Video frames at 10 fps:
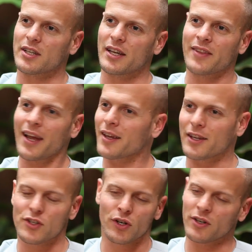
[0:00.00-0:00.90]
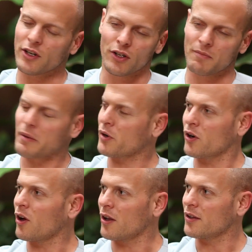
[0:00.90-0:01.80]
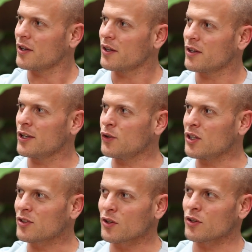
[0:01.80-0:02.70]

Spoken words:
in that case, you don't need a good memory at all. You need to